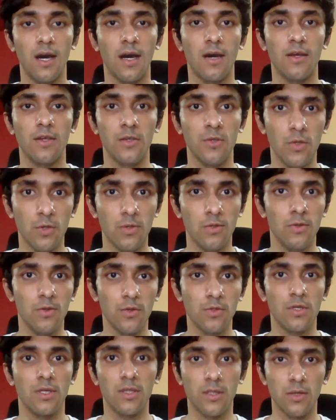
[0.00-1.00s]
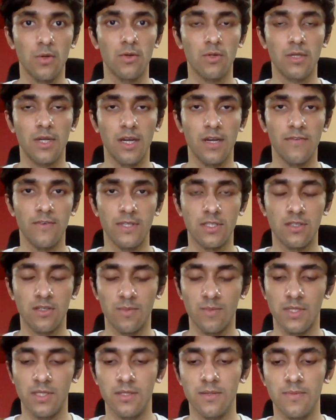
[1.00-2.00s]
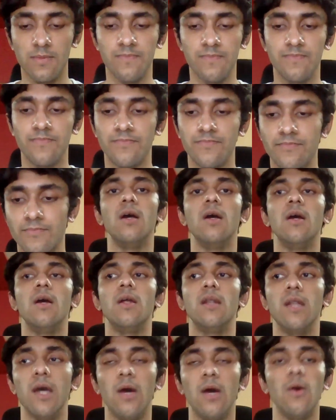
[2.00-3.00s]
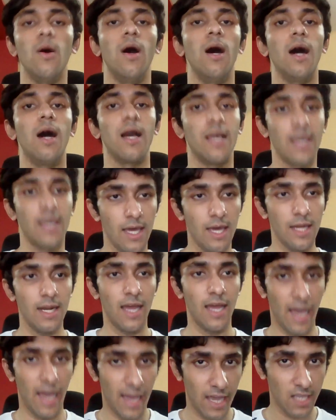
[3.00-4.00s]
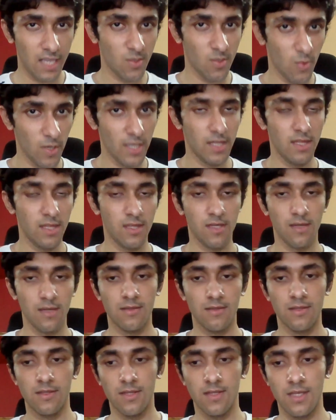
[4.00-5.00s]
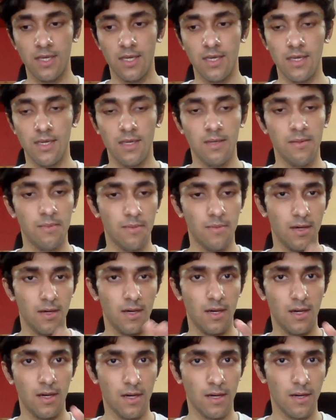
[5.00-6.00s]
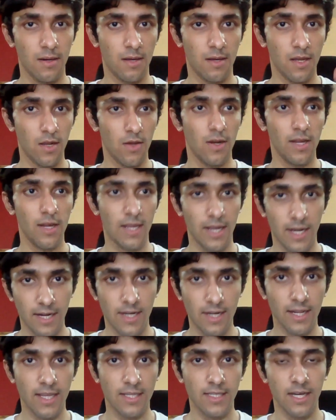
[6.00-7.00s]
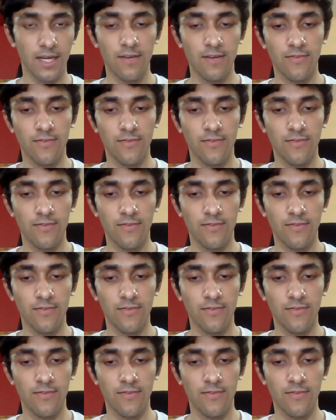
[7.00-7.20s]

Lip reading: using those kind of instruments. Now, again, as with the caloric intake side of